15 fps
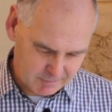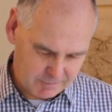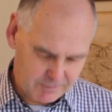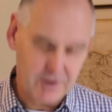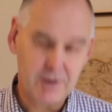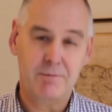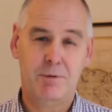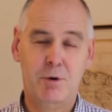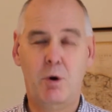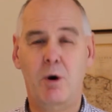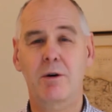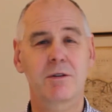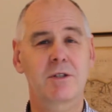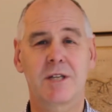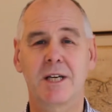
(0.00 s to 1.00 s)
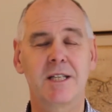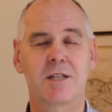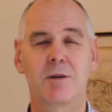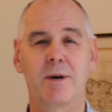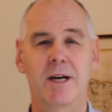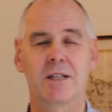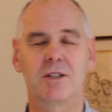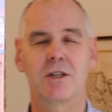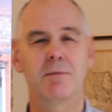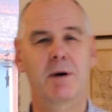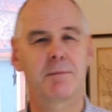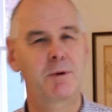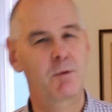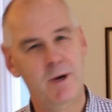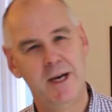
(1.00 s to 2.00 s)
For quarantine to end, you
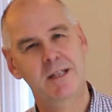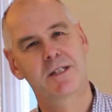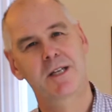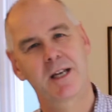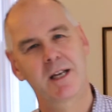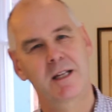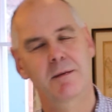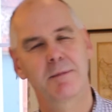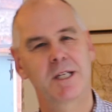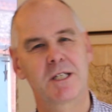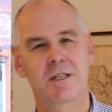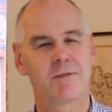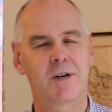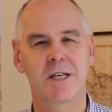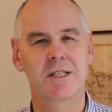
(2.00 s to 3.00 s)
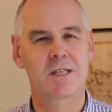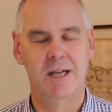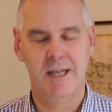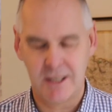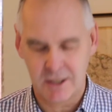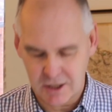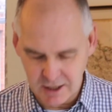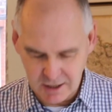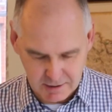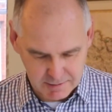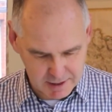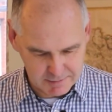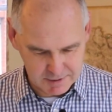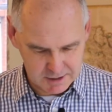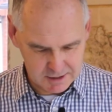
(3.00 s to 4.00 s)
might be waiting in the midst of isolation at the
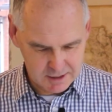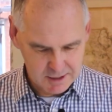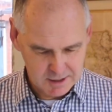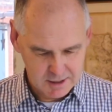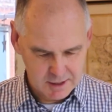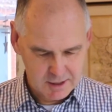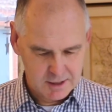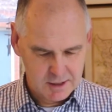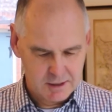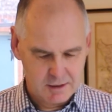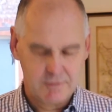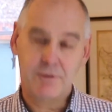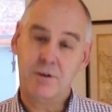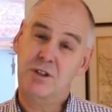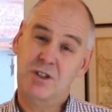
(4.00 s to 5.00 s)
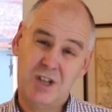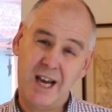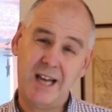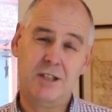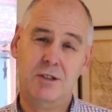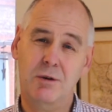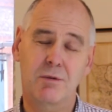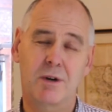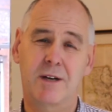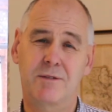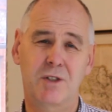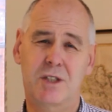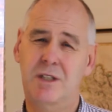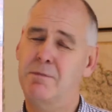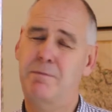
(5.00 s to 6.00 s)
moment. For a check to arrive,
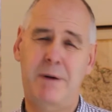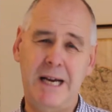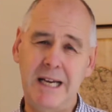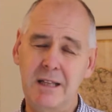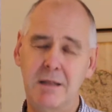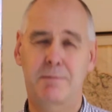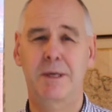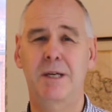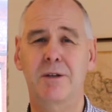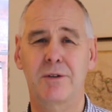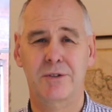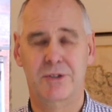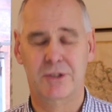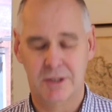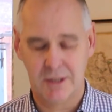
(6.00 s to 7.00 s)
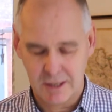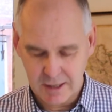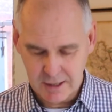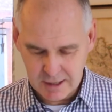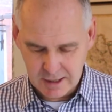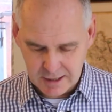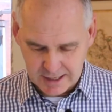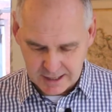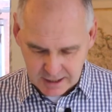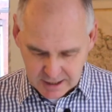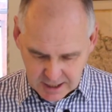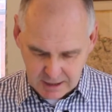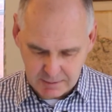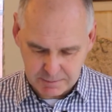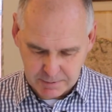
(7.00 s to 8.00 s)
just to pay the bills and
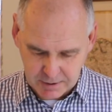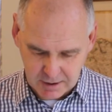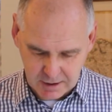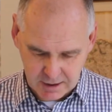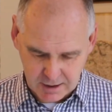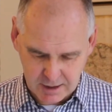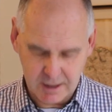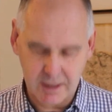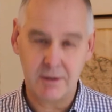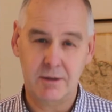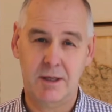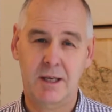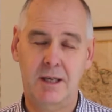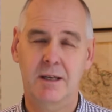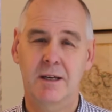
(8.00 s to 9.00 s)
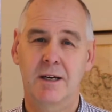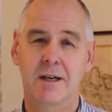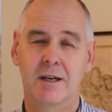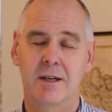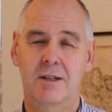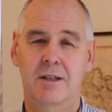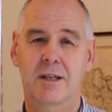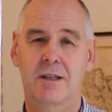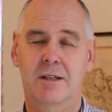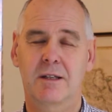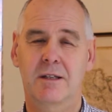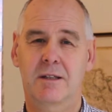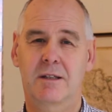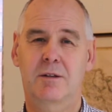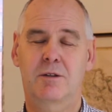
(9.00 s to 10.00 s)
keep
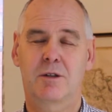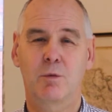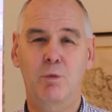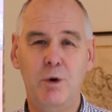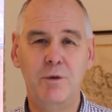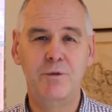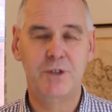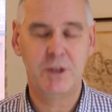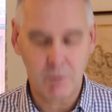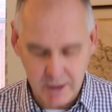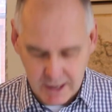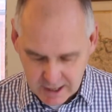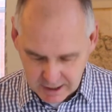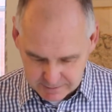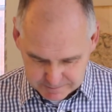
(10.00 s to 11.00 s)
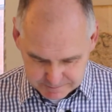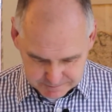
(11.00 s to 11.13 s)
the wolves away.